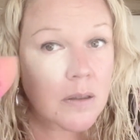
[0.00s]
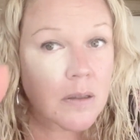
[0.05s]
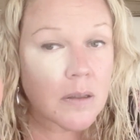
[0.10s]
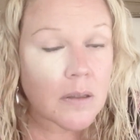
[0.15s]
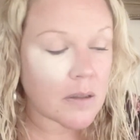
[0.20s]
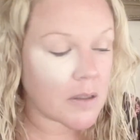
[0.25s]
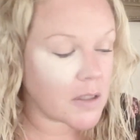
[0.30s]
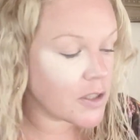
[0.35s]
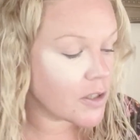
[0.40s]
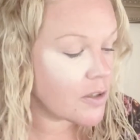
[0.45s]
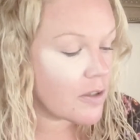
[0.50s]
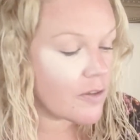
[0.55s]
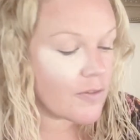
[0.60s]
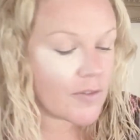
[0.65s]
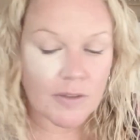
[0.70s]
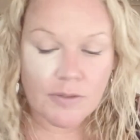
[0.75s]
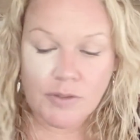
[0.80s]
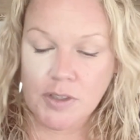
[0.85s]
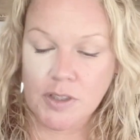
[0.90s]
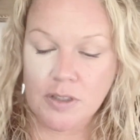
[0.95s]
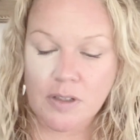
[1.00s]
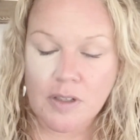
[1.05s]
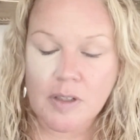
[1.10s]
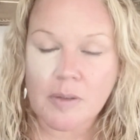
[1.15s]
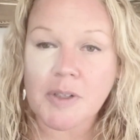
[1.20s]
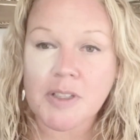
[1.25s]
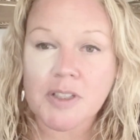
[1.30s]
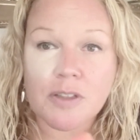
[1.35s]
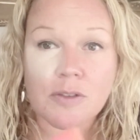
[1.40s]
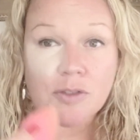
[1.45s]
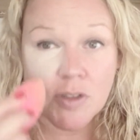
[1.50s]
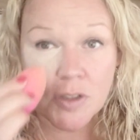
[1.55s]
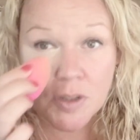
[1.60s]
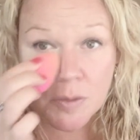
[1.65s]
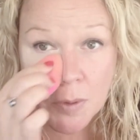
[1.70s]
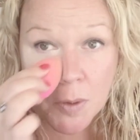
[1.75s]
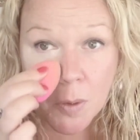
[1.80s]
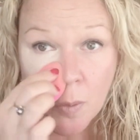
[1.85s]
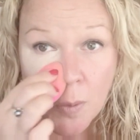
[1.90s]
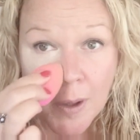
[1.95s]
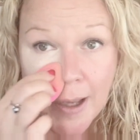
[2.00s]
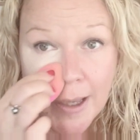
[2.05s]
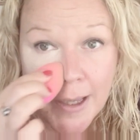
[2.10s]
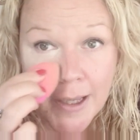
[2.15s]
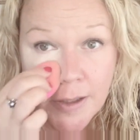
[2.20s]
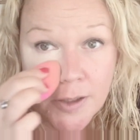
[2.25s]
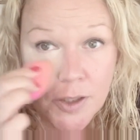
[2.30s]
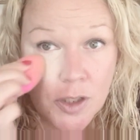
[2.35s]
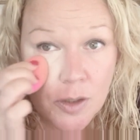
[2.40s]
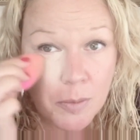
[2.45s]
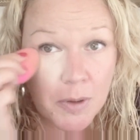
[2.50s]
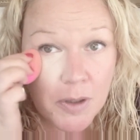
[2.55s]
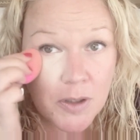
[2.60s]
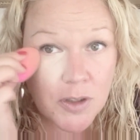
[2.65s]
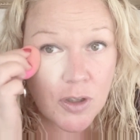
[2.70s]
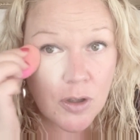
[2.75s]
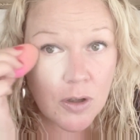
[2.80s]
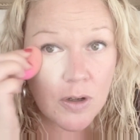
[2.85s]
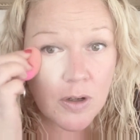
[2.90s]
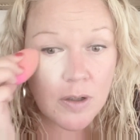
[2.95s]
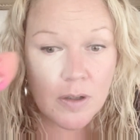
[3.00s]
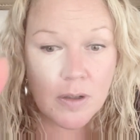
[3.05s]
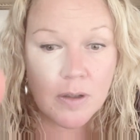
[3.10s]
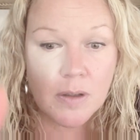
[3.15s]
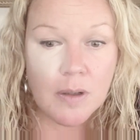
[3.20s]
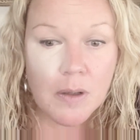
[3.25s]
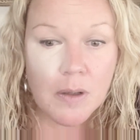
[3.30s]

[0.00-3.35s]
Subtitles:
I don't know if I must have just put way too much on,